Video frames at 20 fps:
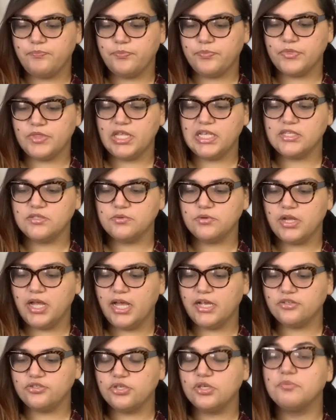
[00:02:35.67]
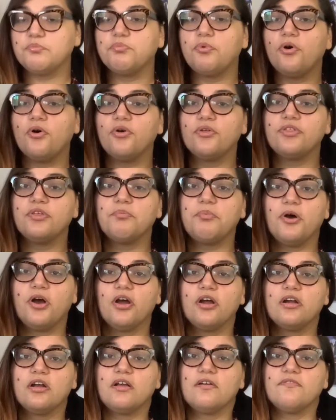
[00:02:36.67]
These were actually both a
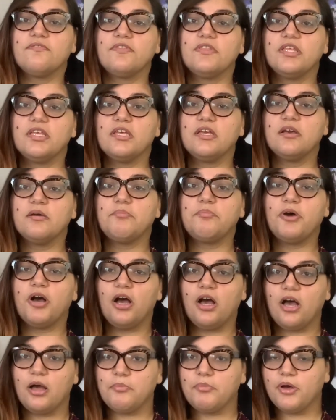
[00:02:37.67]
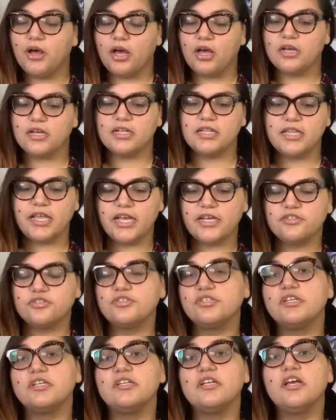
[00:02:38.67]
part of the Paw Paw
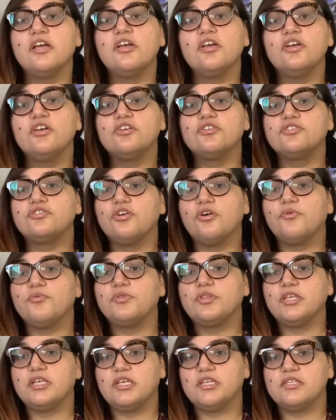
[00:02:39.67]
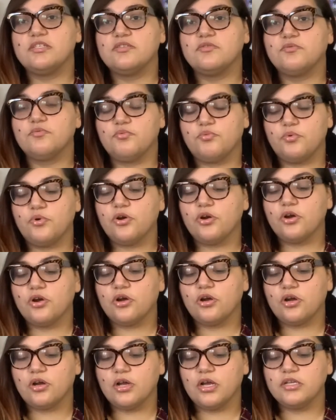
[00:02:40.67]
collection. So these
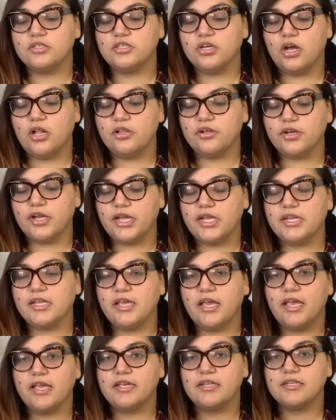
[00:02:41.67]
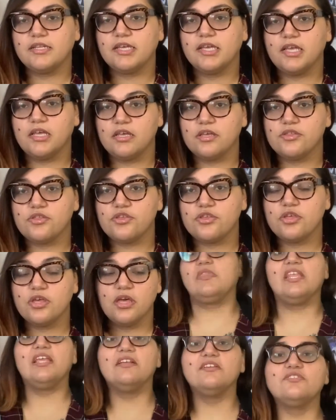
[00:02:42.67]
were $1.88 each.
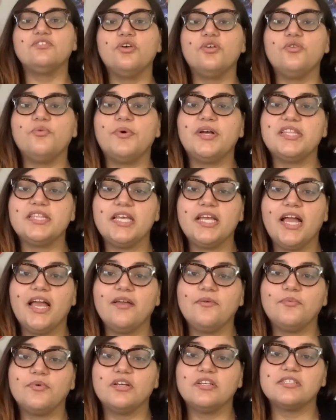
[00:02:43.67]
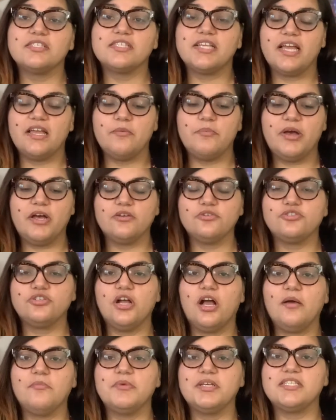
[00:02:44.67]
So the one thing I will say about
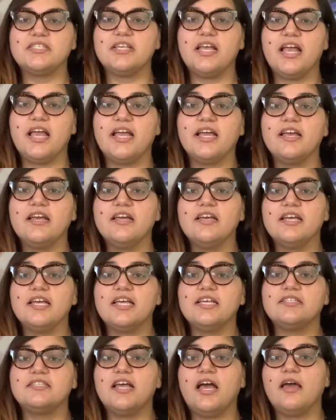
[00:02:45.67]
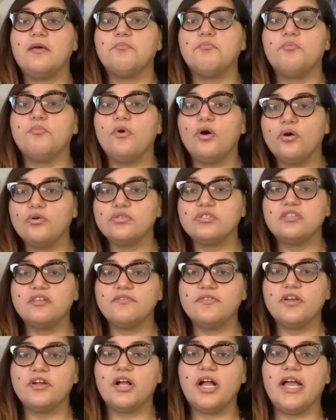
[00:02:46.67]
Shop Miss A is that most
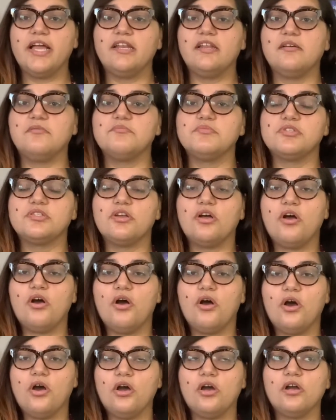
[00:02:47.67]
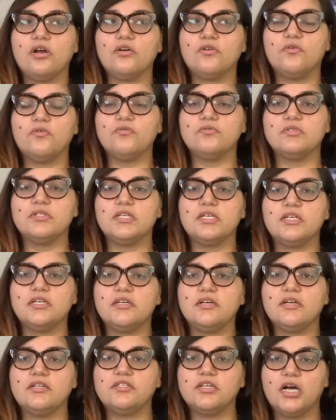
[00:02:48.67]
of their items are
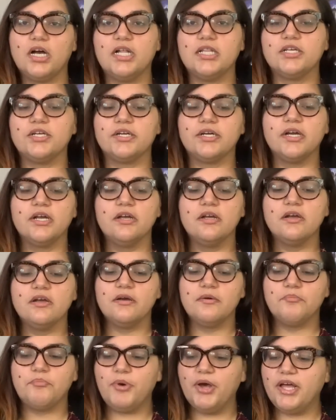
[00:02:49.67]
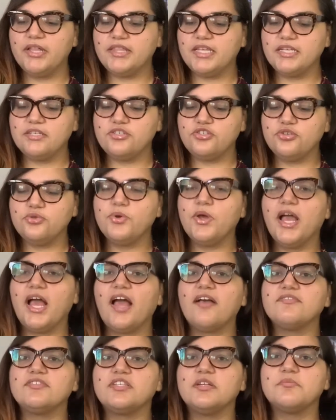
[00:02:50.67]
only $1, but they do
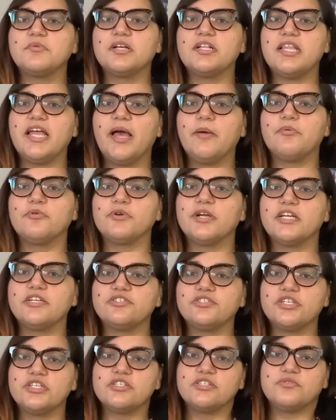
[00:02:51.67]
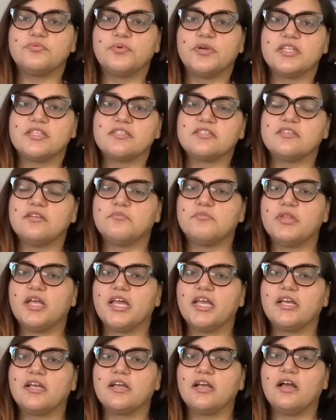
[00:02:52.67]
have some collaborations with some
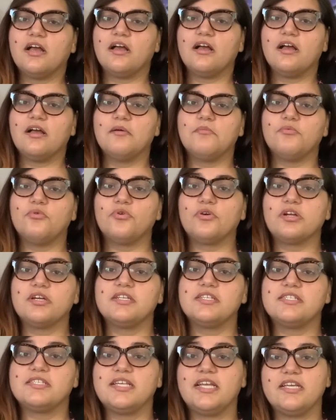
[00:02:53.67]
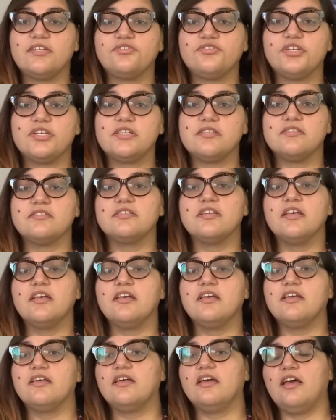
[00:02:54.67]
like organizations
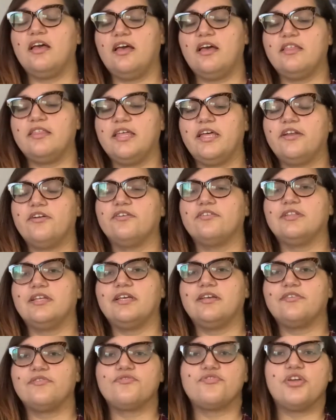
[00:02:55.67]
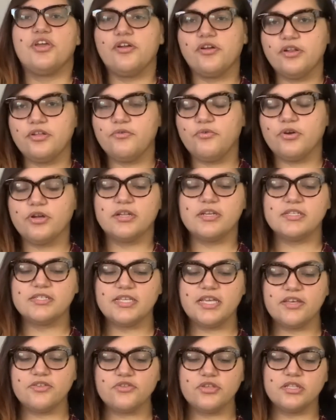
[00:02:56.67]
that are like charity
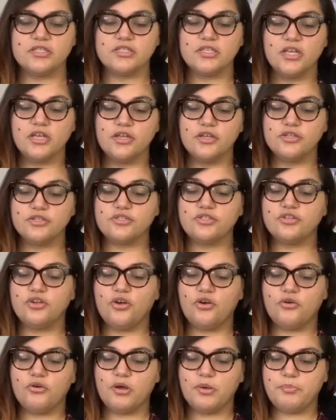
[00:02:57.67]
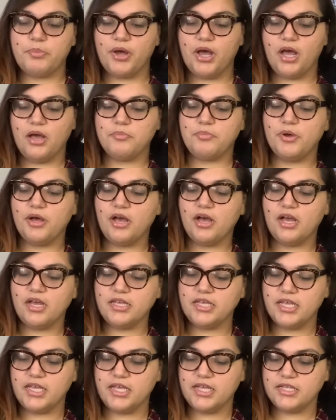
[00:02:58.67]
organizations. So Paw Paw
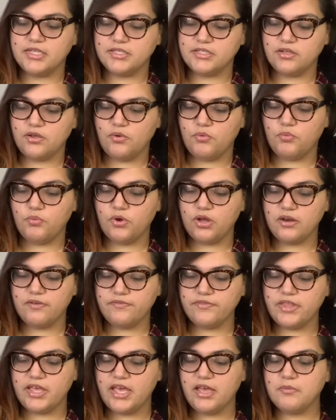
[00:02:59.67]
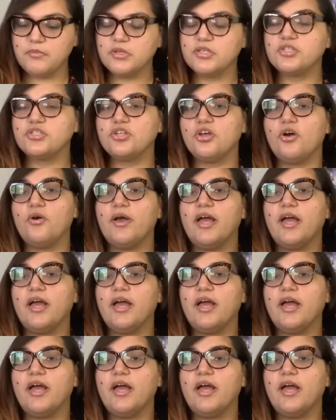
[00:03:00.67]
is one of them. So